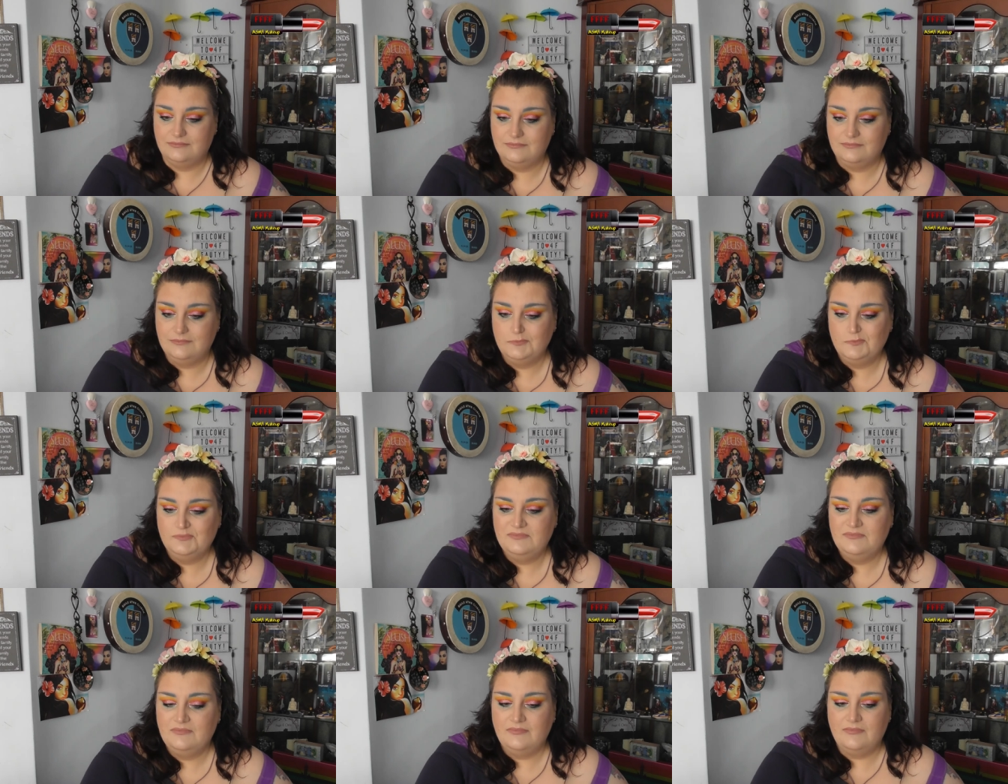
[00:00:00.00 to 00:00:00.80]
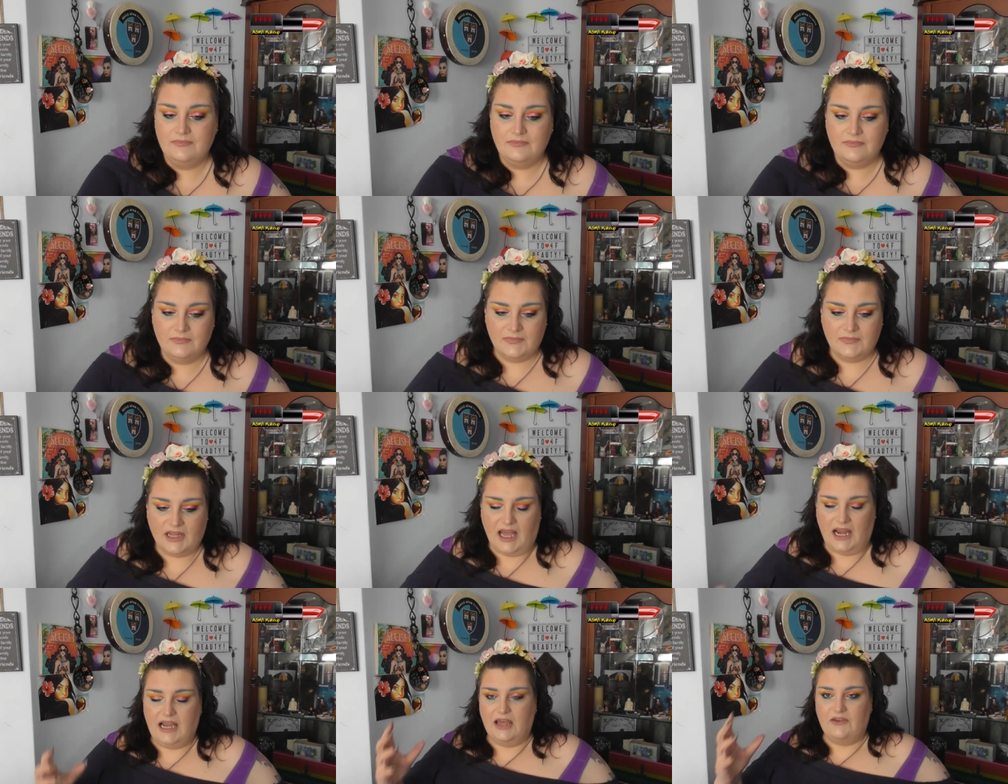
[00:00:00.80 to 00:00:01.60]

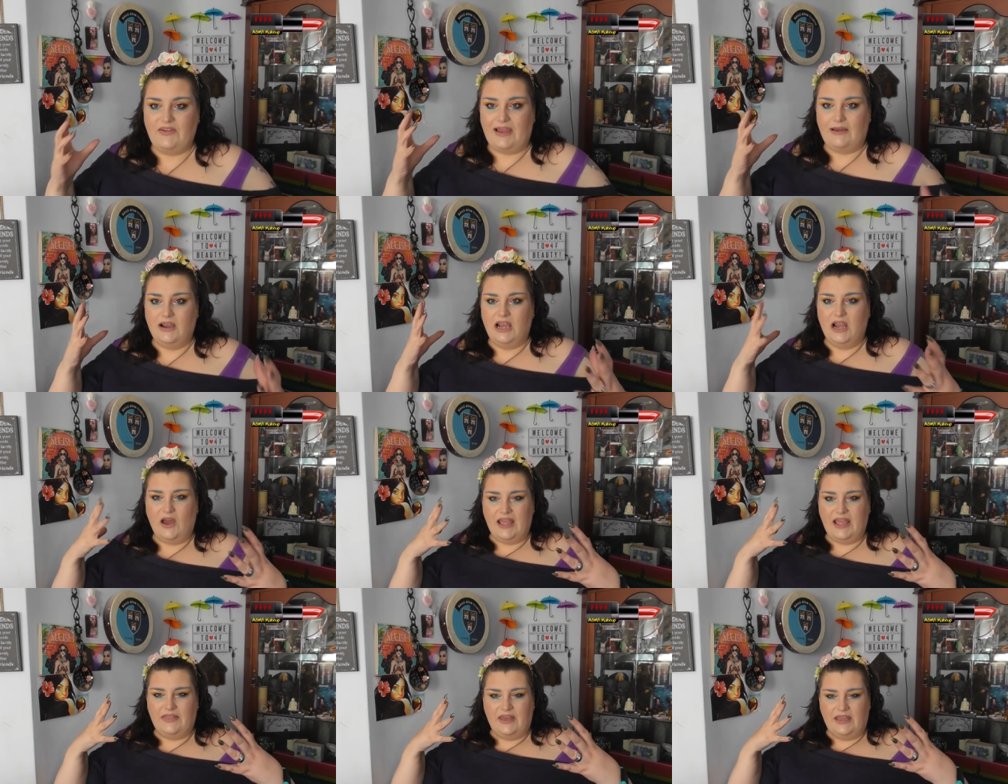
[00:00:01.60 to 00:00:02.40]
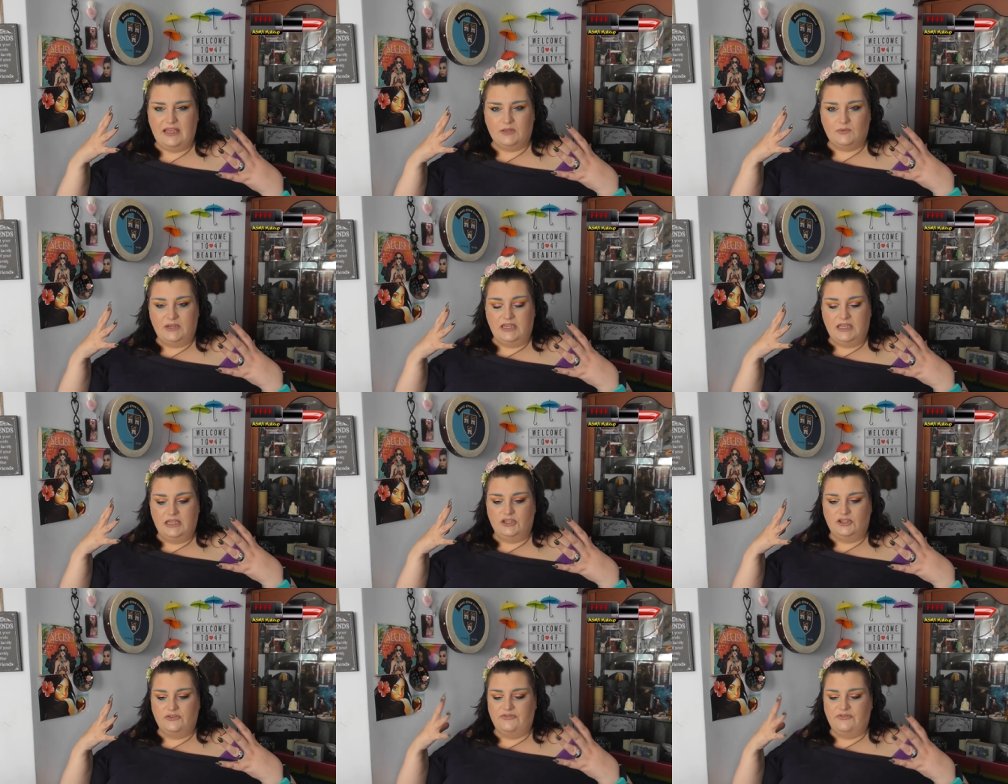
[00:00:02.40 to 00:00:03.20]
I love how light that is when it
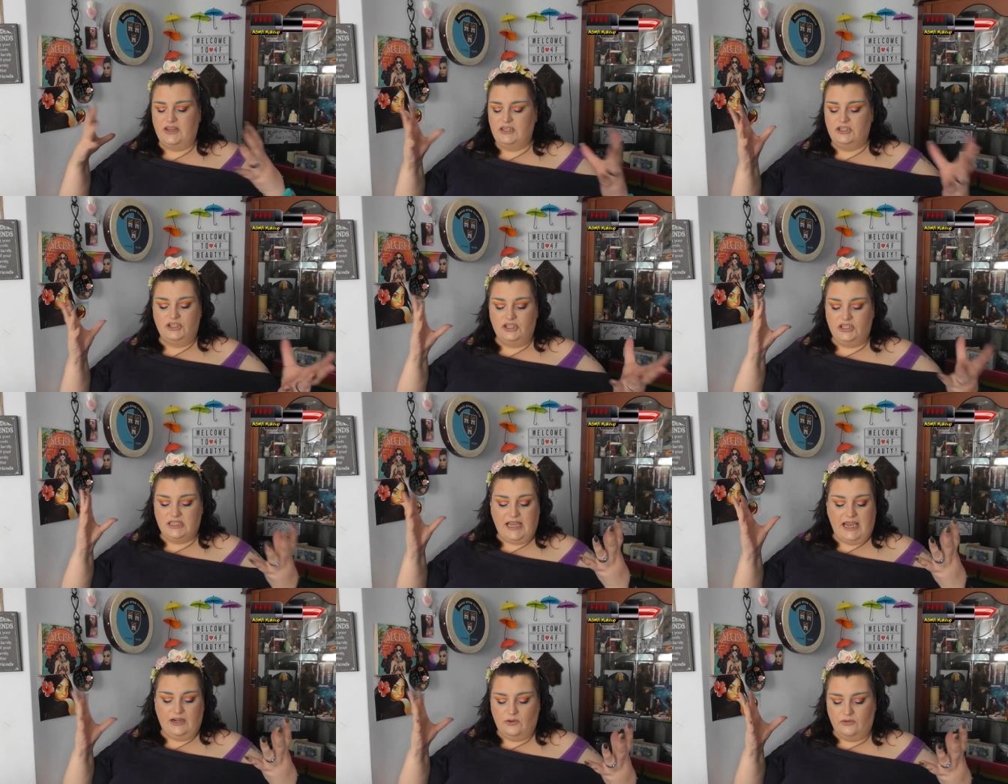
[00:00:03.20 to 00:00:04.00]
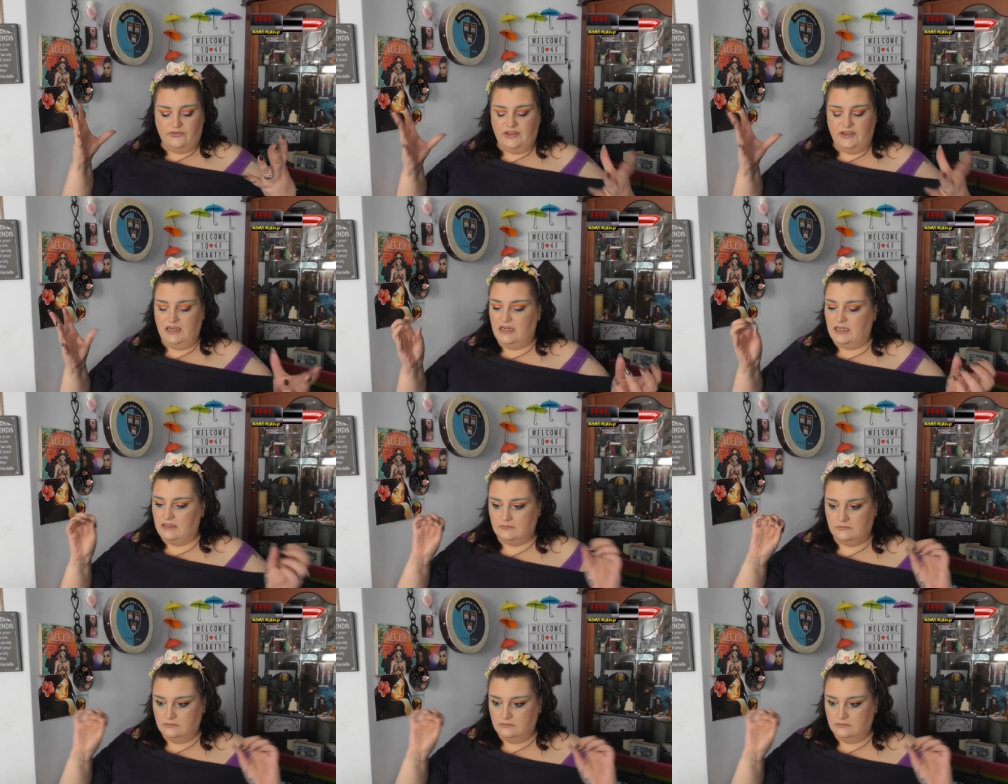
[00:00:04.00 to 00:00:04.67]
hits your face, you just cannot feel it.